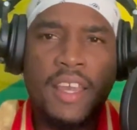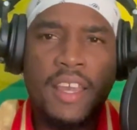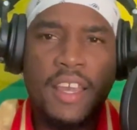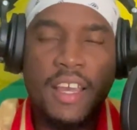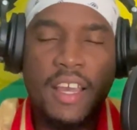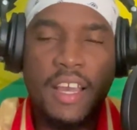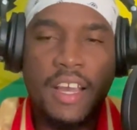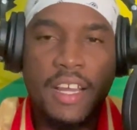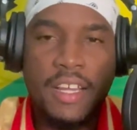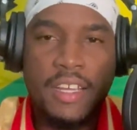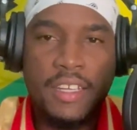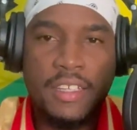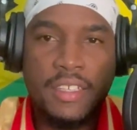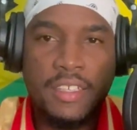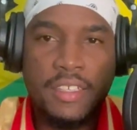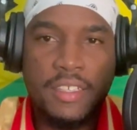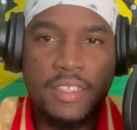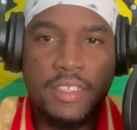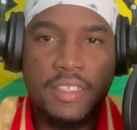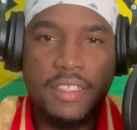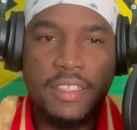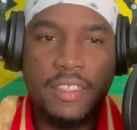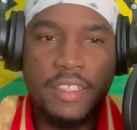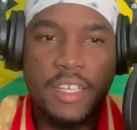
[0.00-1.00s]
and
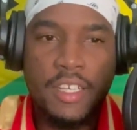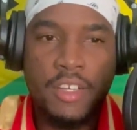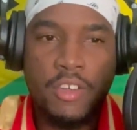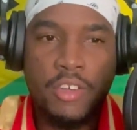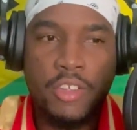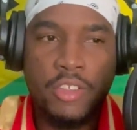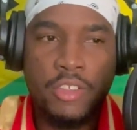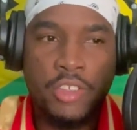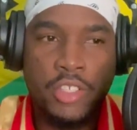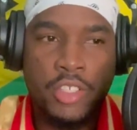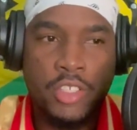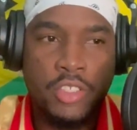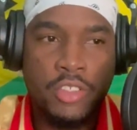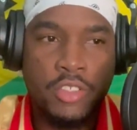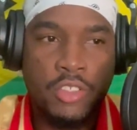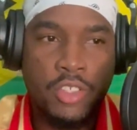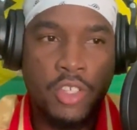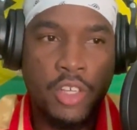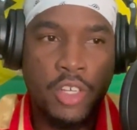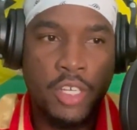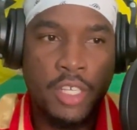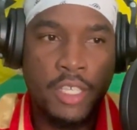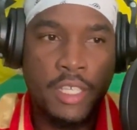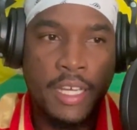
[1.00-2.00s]
just to
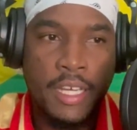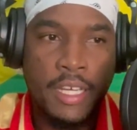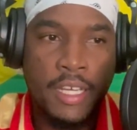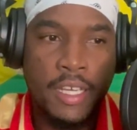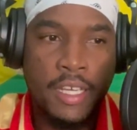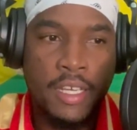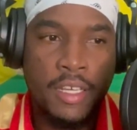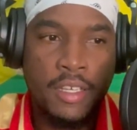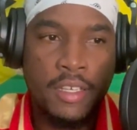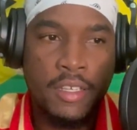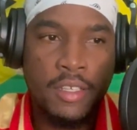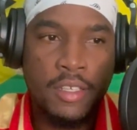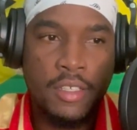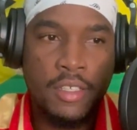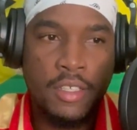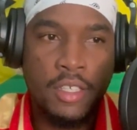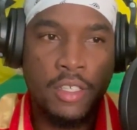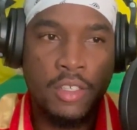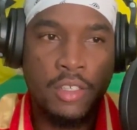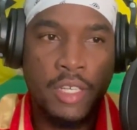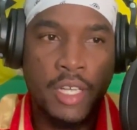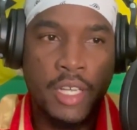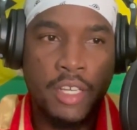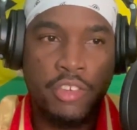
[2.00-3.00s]
done it again.
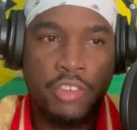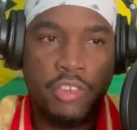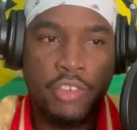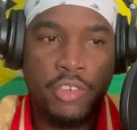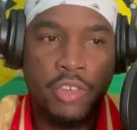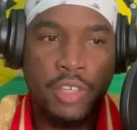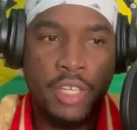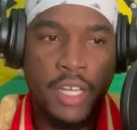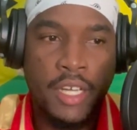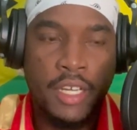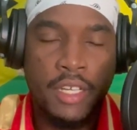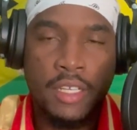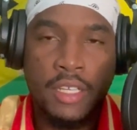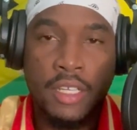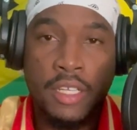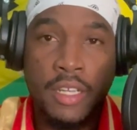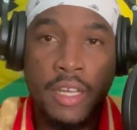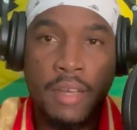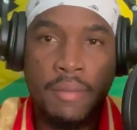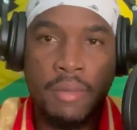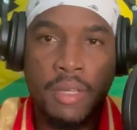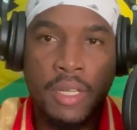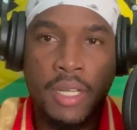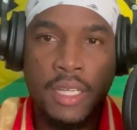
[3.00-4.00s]
That show that the
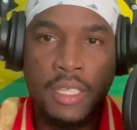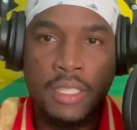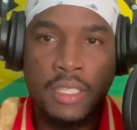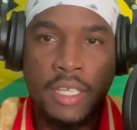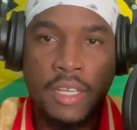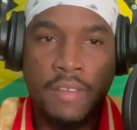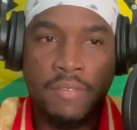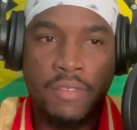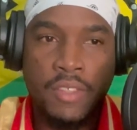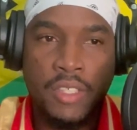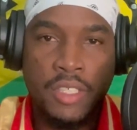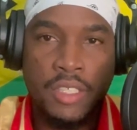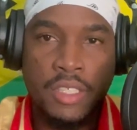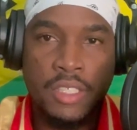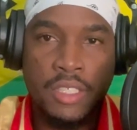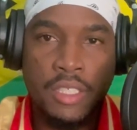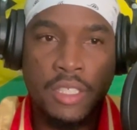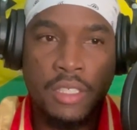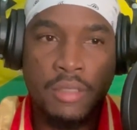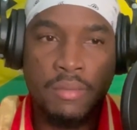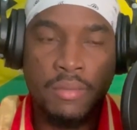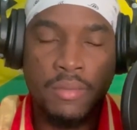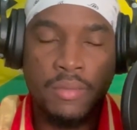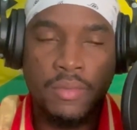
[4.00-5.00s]
dominance of this
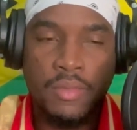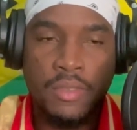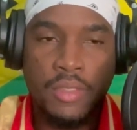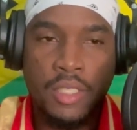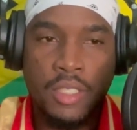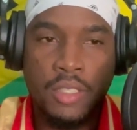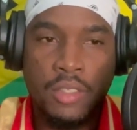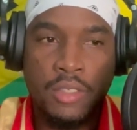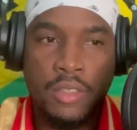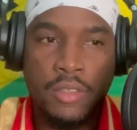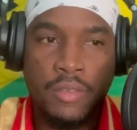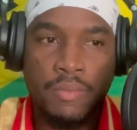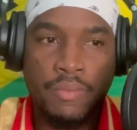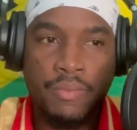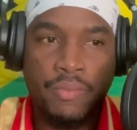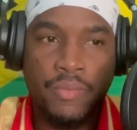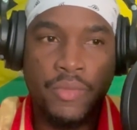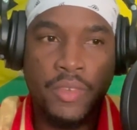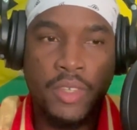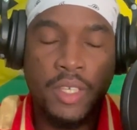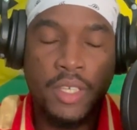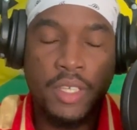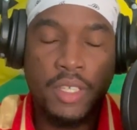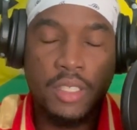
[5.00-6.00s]
team.
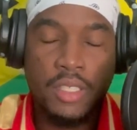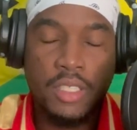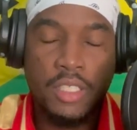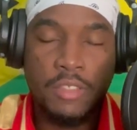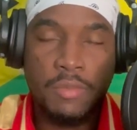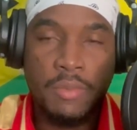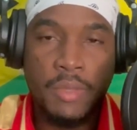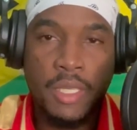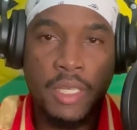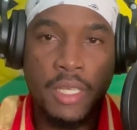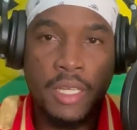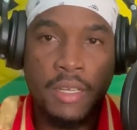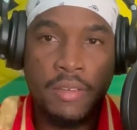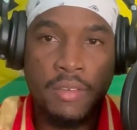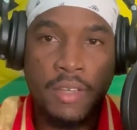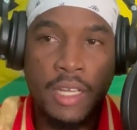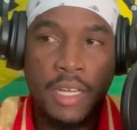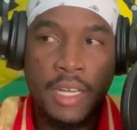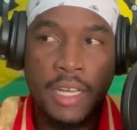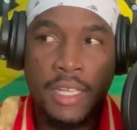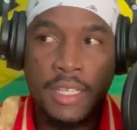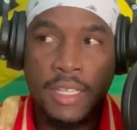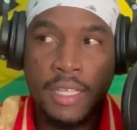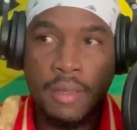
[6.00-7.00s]
Spain have a
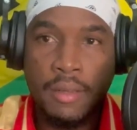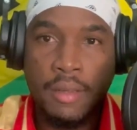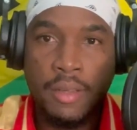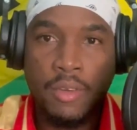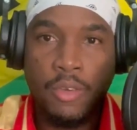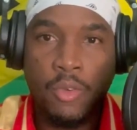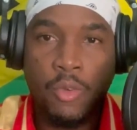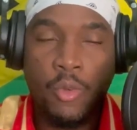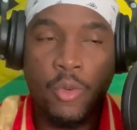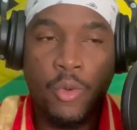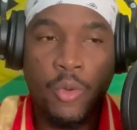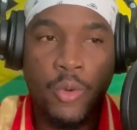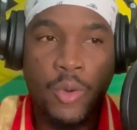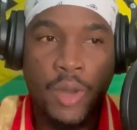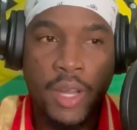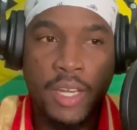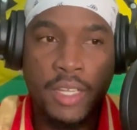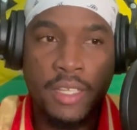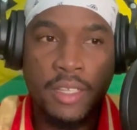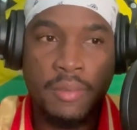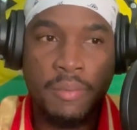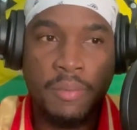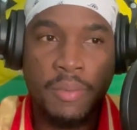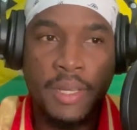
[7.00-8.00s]
lot of
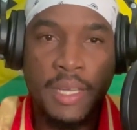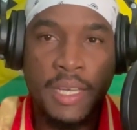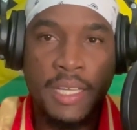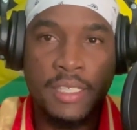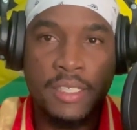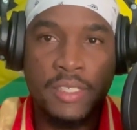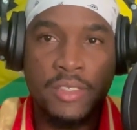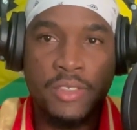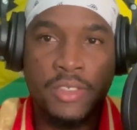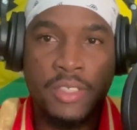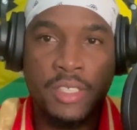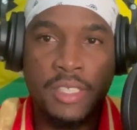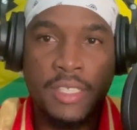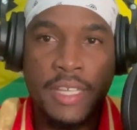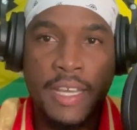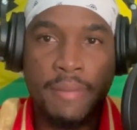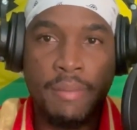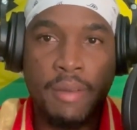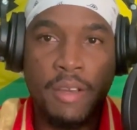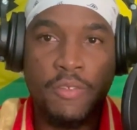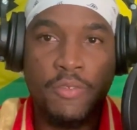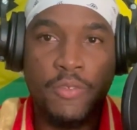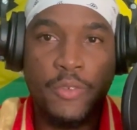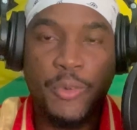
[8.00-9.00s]
quality players. The type
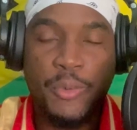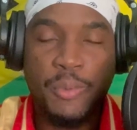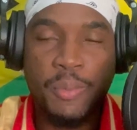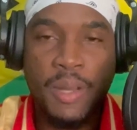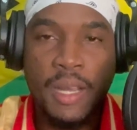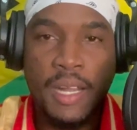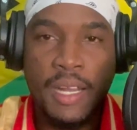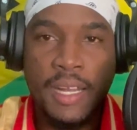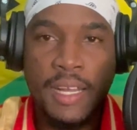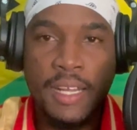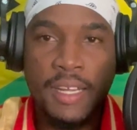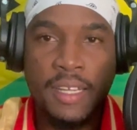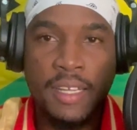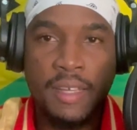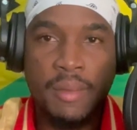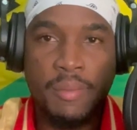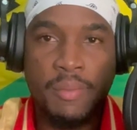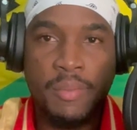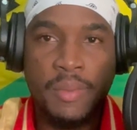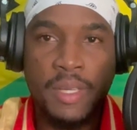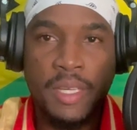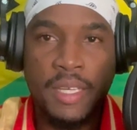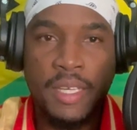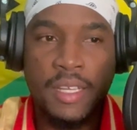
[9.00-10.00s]
of football that they
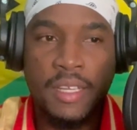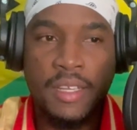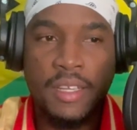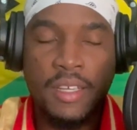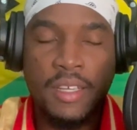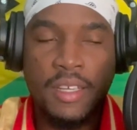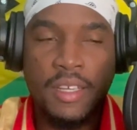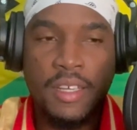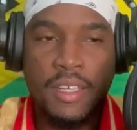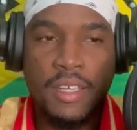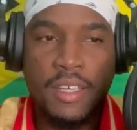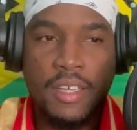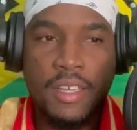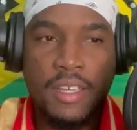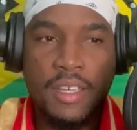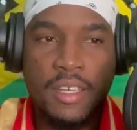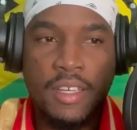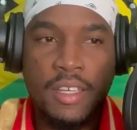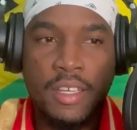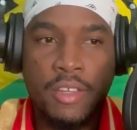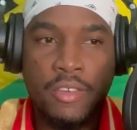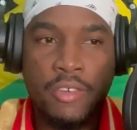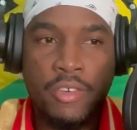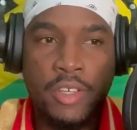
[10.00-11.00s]
play.
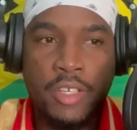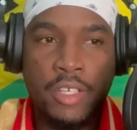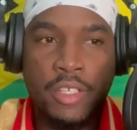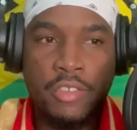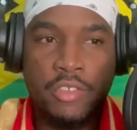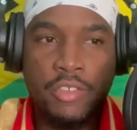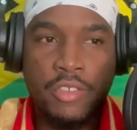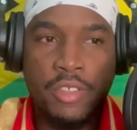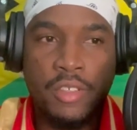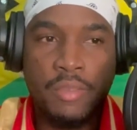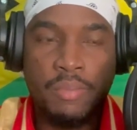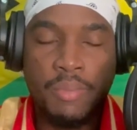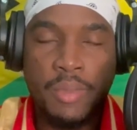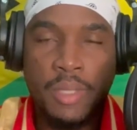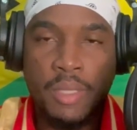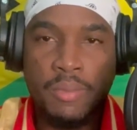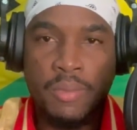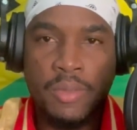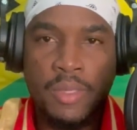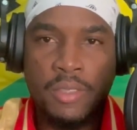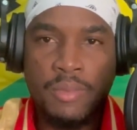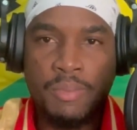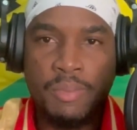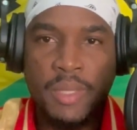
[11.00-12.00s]

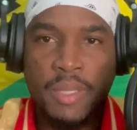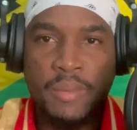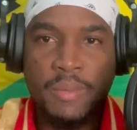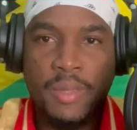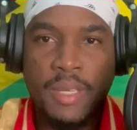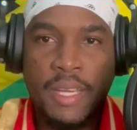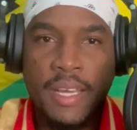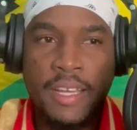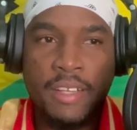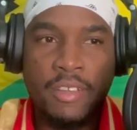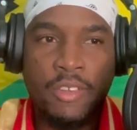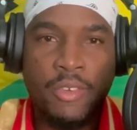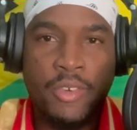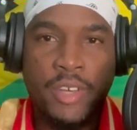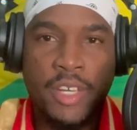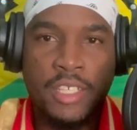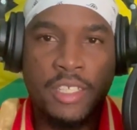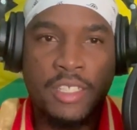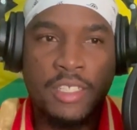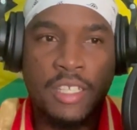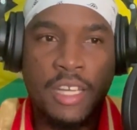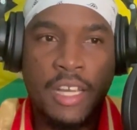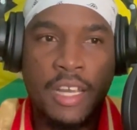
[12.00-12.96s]
People like to watch